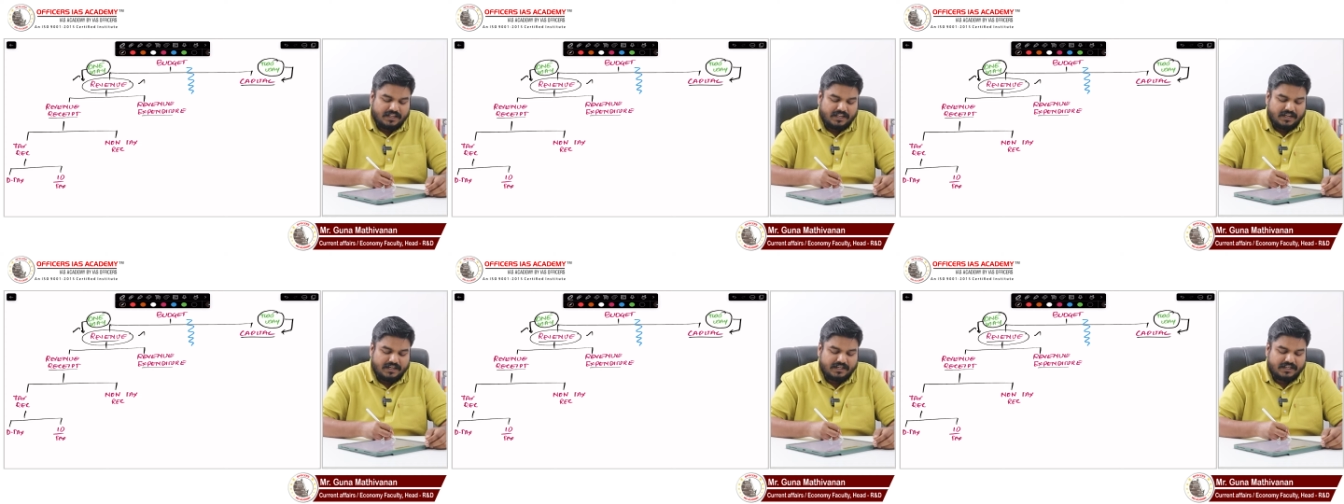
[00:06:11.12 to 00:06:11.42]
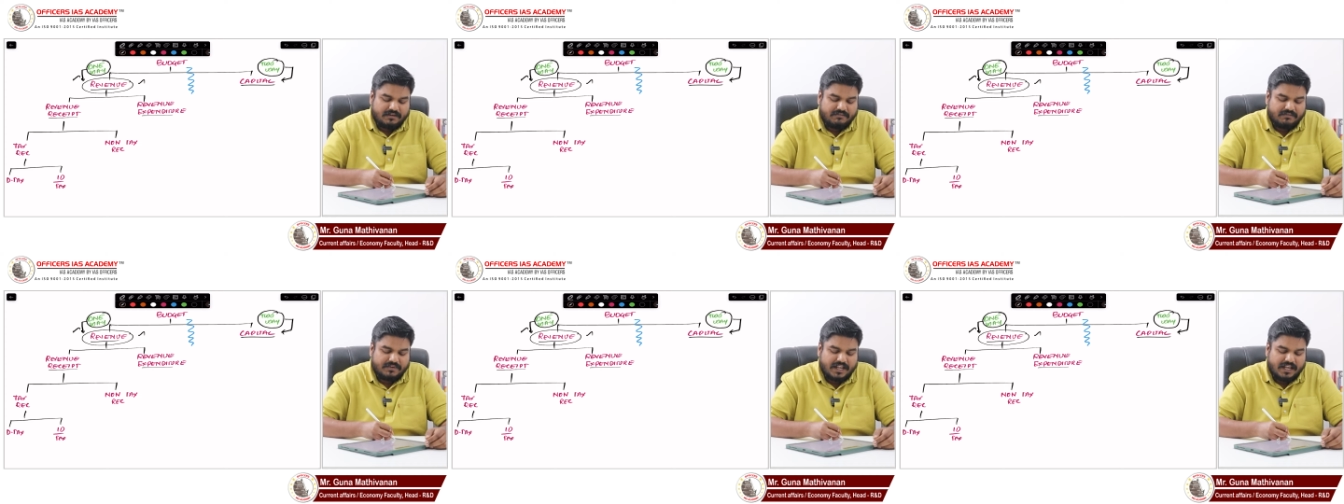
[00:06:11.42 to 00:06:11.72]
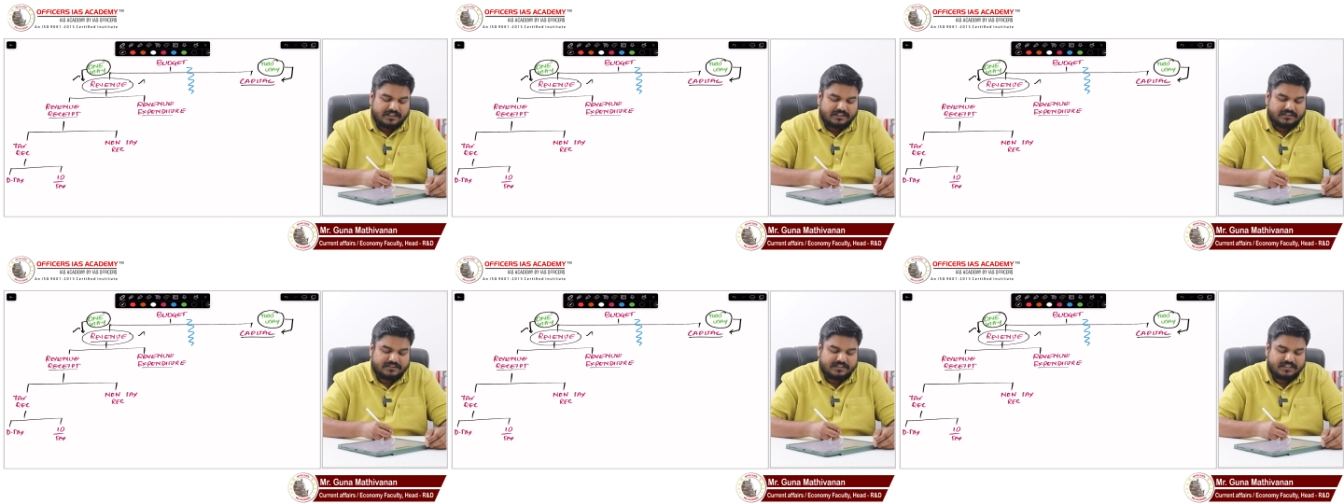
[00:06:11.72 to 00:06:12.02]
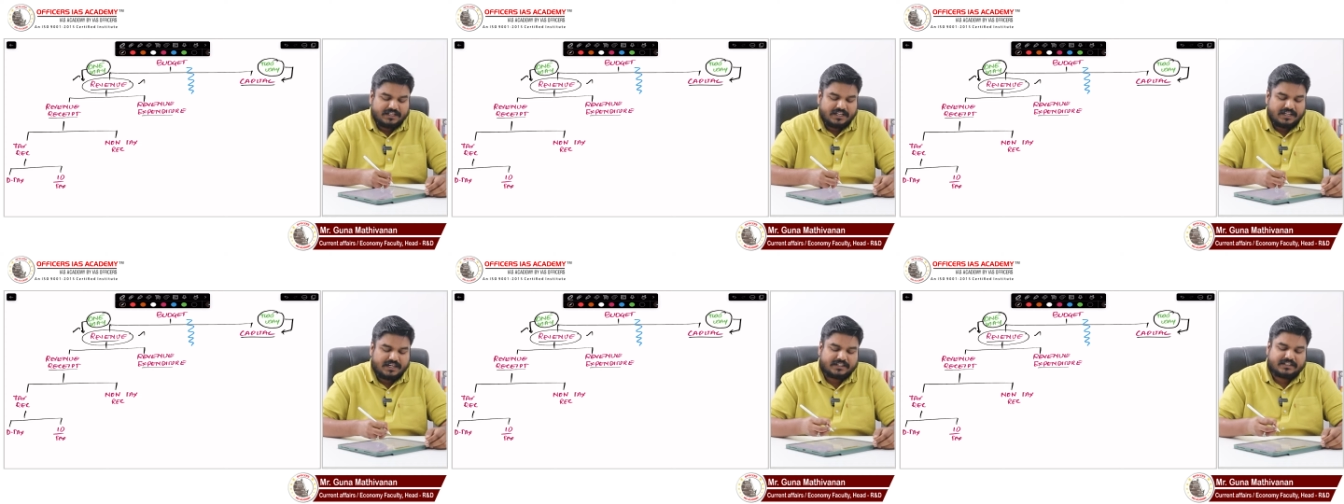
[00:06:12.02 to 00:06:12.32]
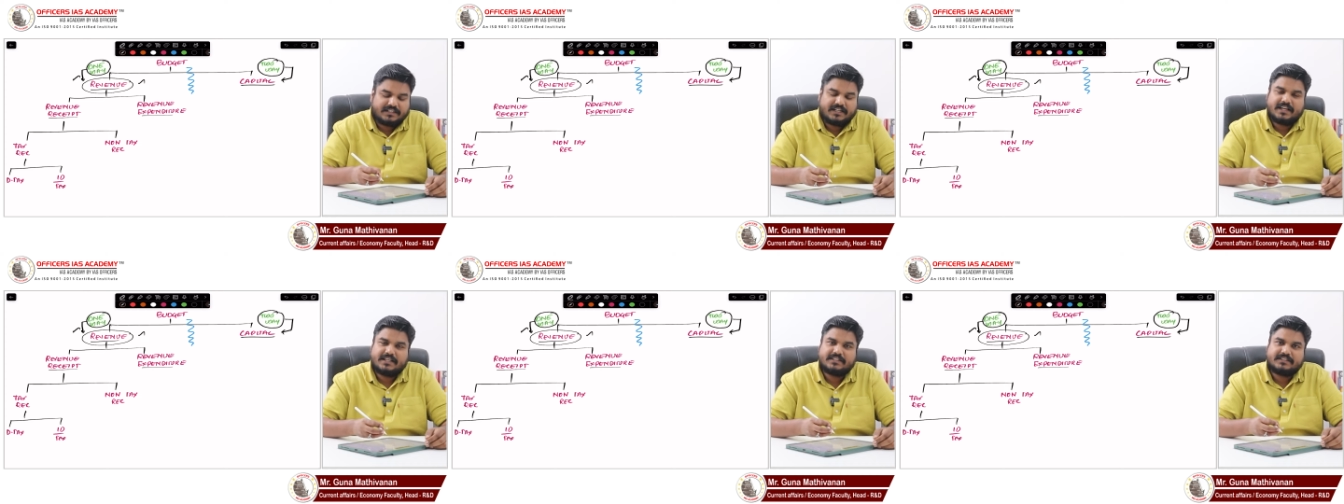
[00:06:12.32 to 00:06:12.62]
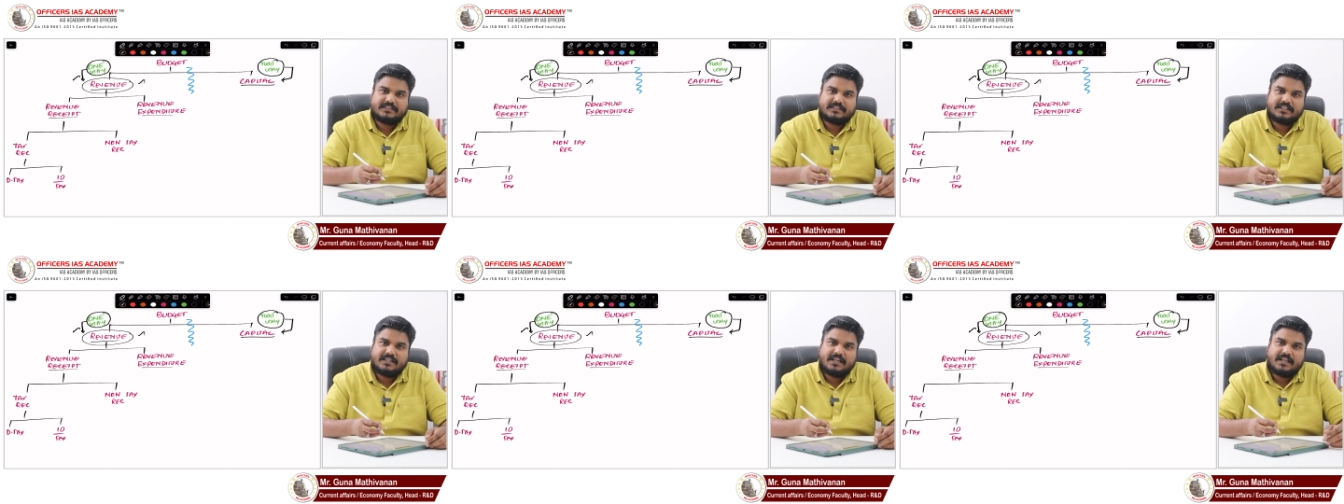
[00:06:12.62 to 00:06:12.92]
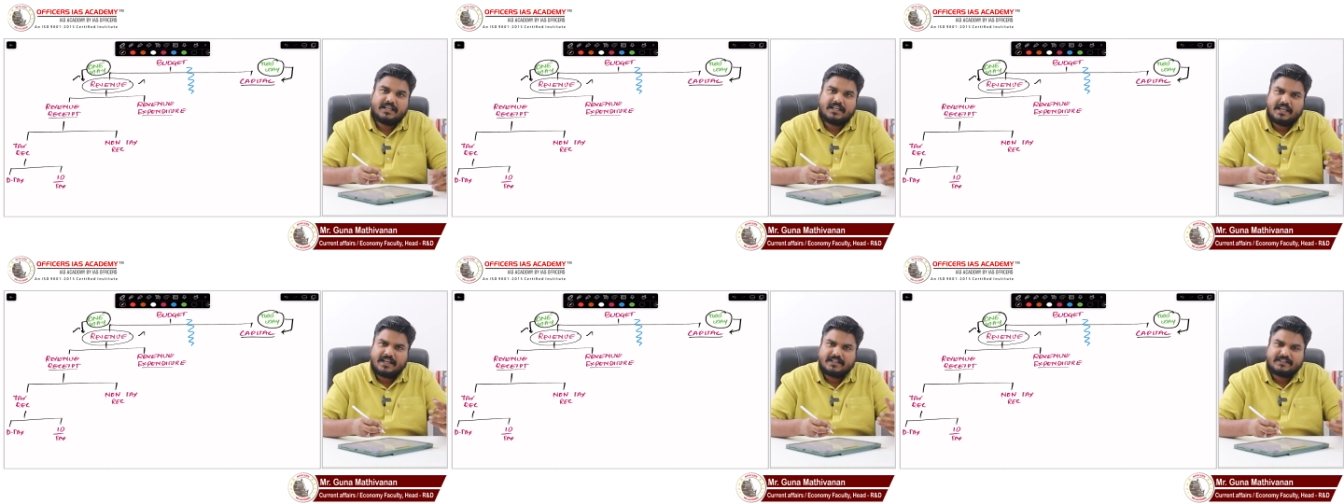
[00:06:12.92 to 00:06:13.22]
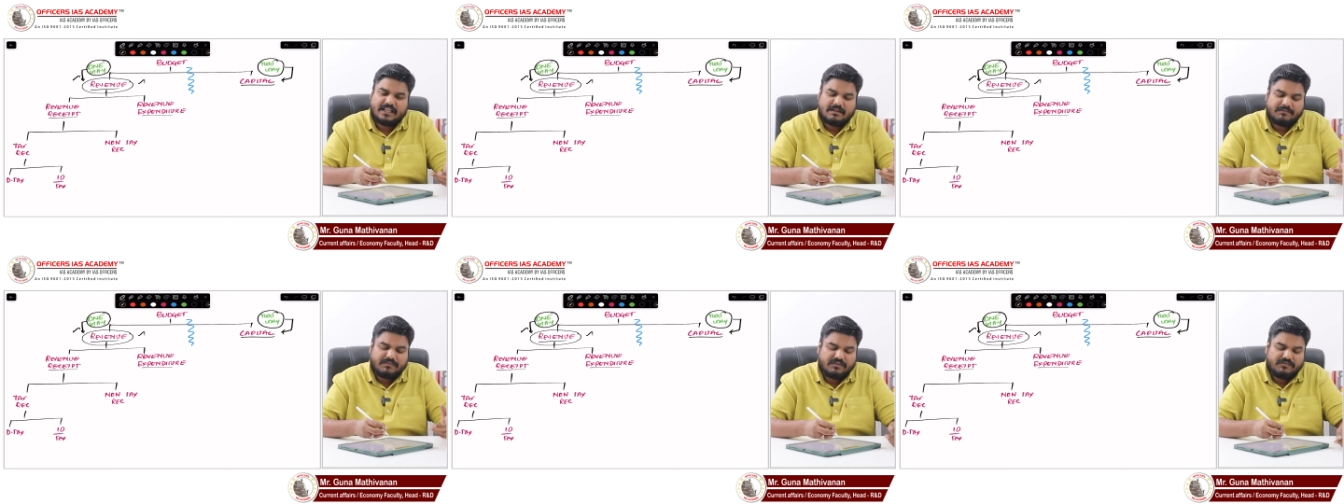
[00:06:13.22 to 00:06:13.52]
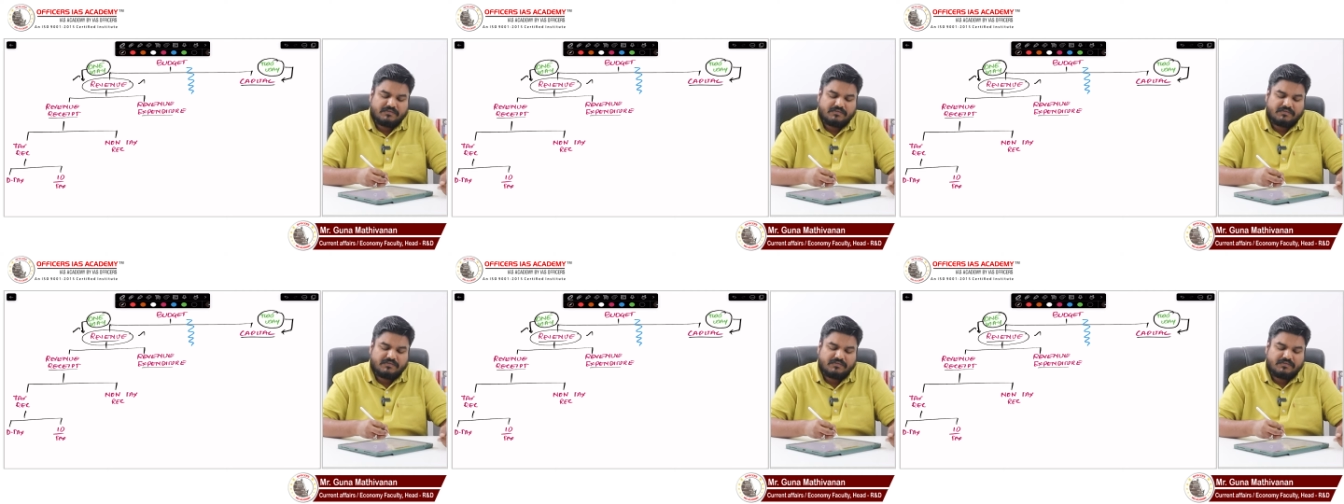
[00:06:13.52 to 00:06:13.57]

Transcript: Income tax is the direct tax. Example